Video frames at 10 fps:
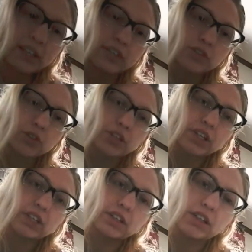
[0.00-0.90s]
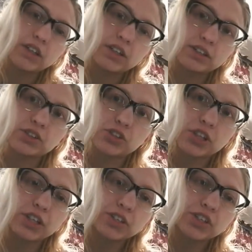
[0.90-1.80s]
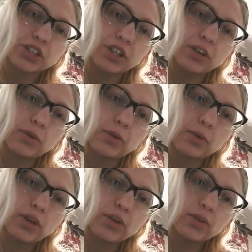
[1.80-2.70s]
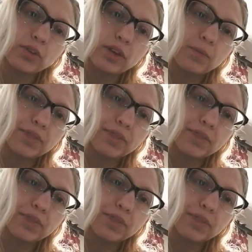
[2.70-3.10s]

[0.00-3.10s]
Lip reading: entered in conjunction with